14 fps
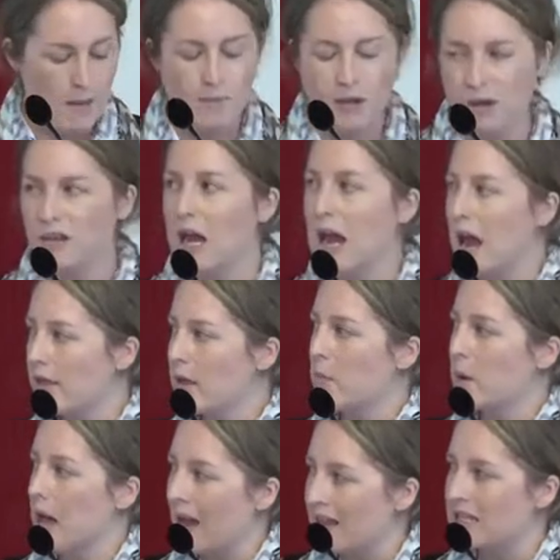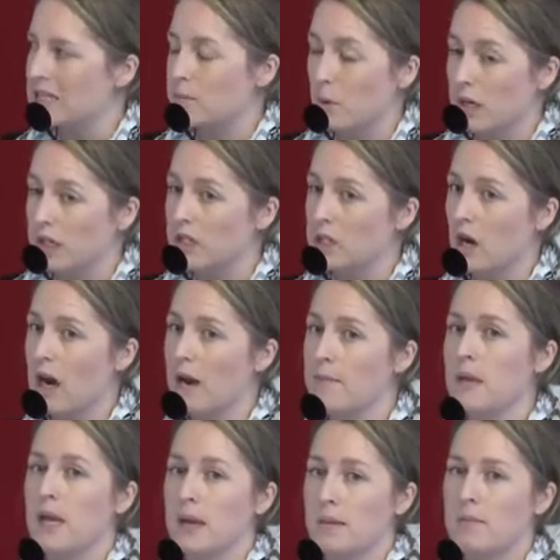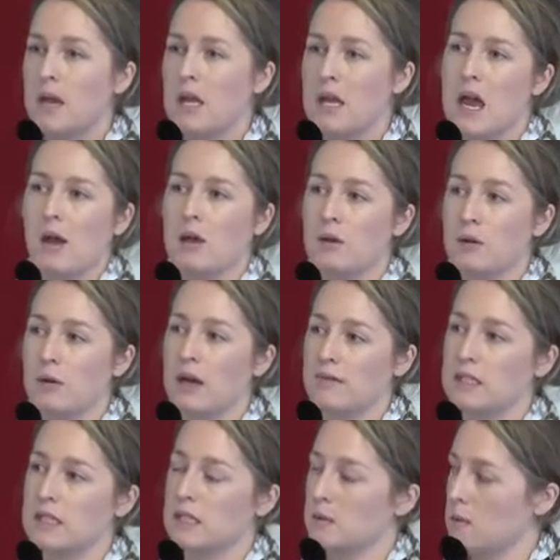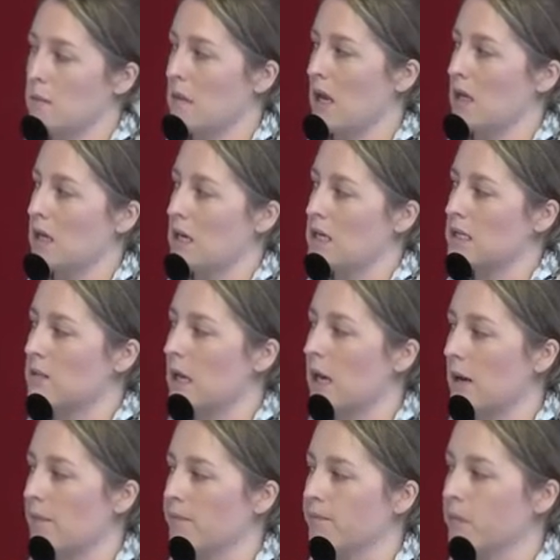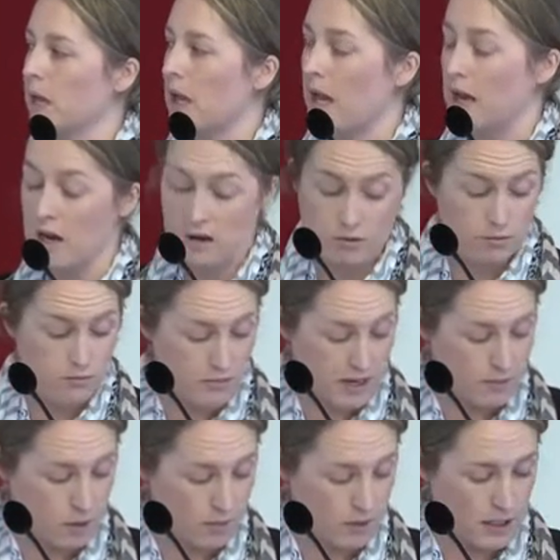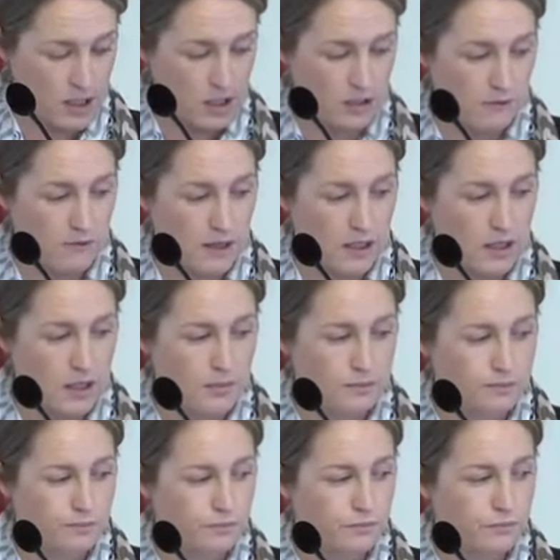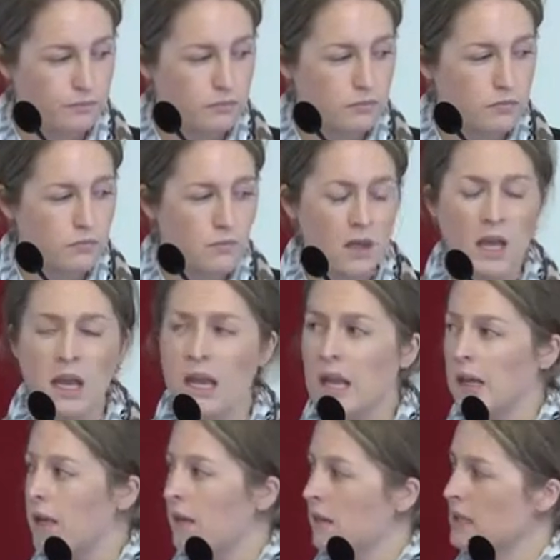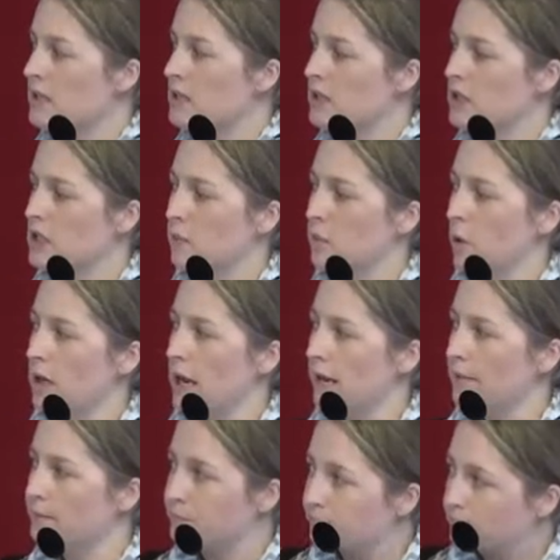But at this point in time, men who have sex with men is our main population affected. This is just to point out